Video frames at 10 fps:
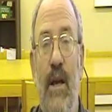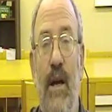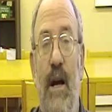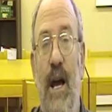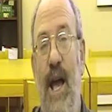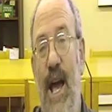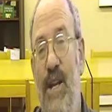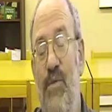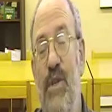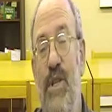Uh,
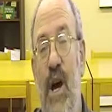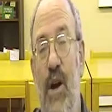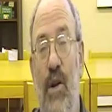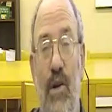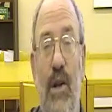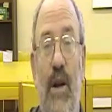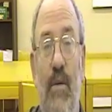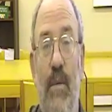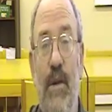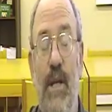as we saw earlier
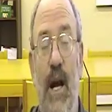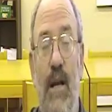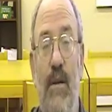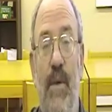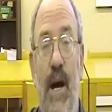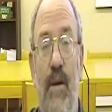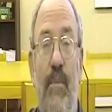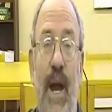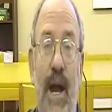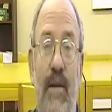when we talked
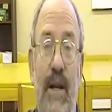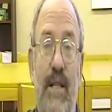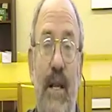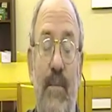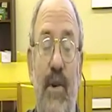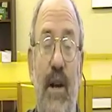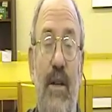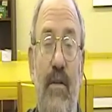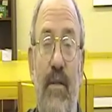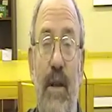about parents and
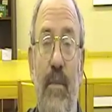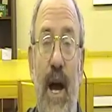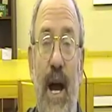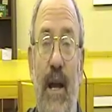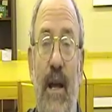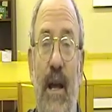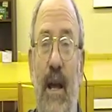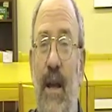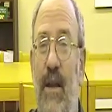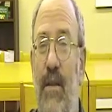parental feedback,
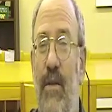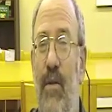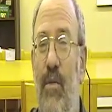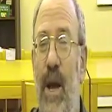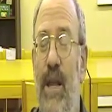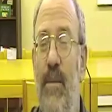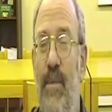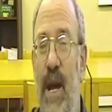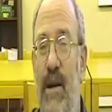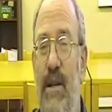the way that
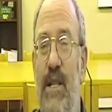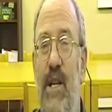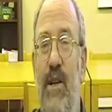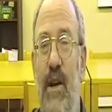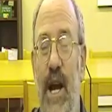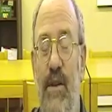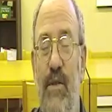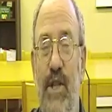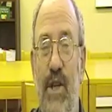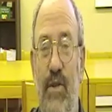parents interact
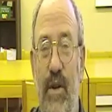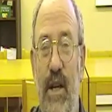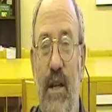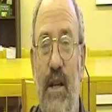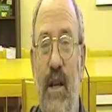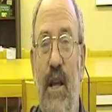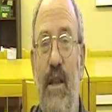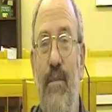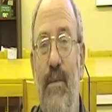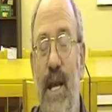with children,
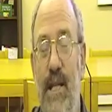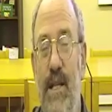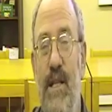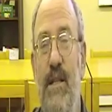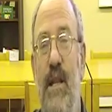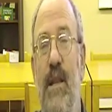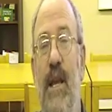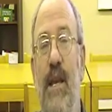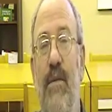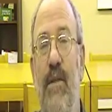the messages that
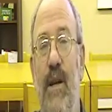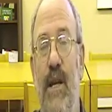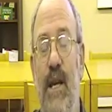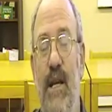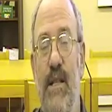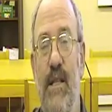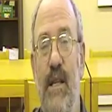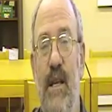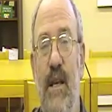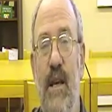they give their kids,
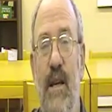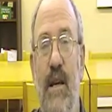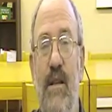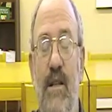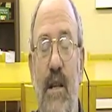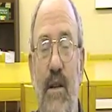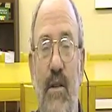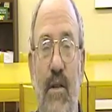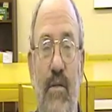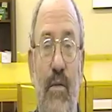continue
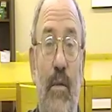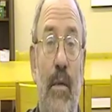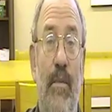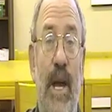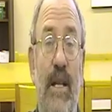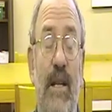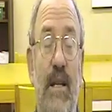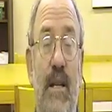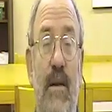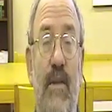to form the
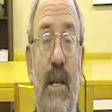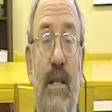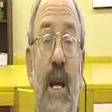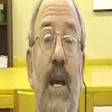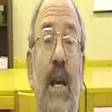basis of these